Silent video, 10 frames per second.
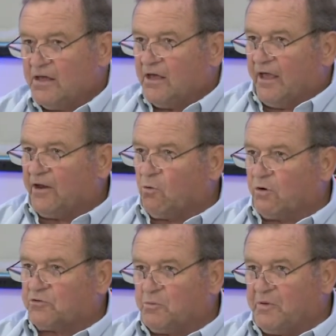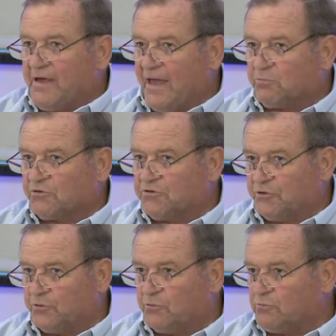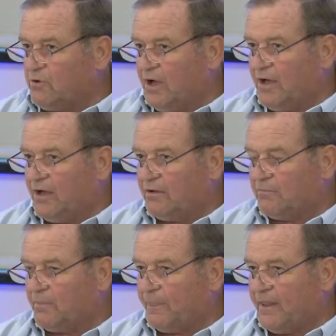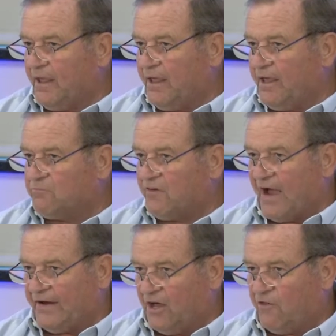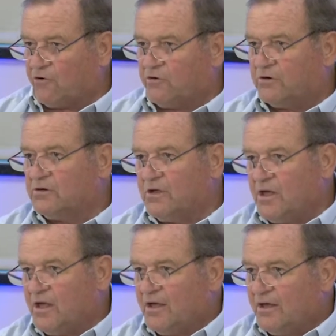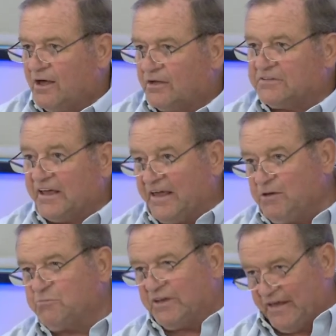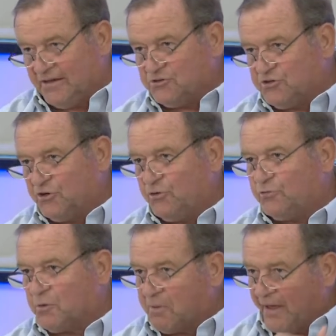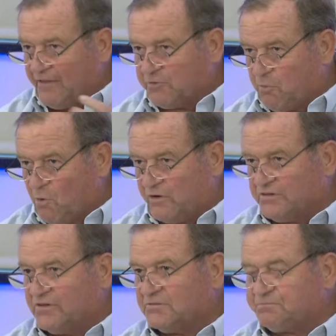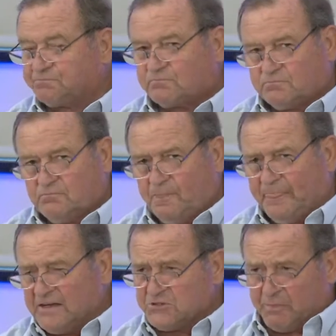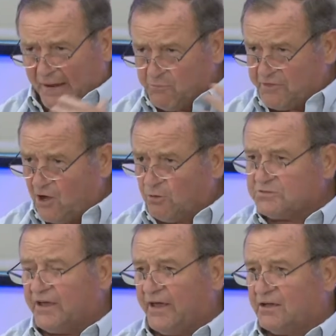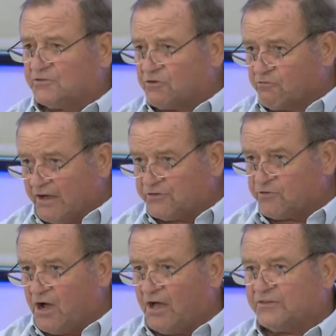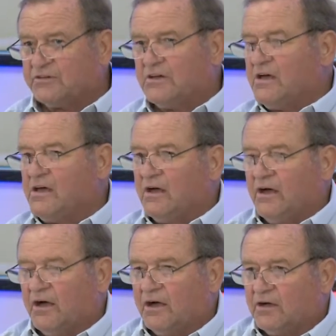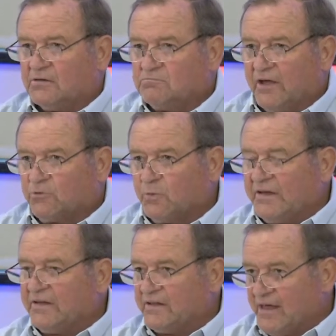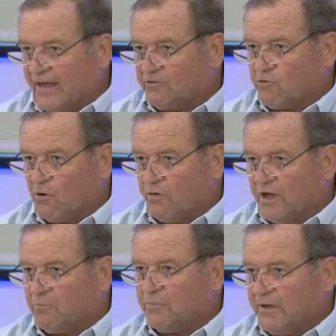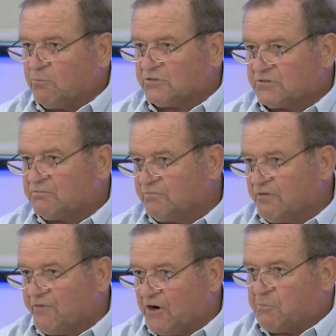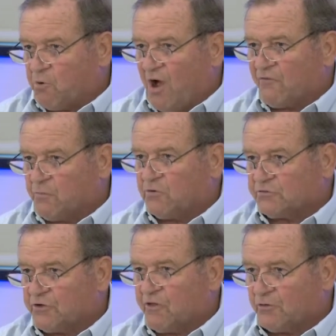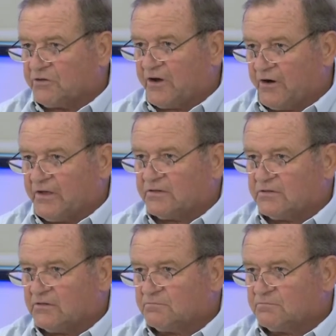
in order to be able to invite other teams into to play the sports, expand with the hotels, the restaurants. As we did that growing up, it was very profitable to those areas.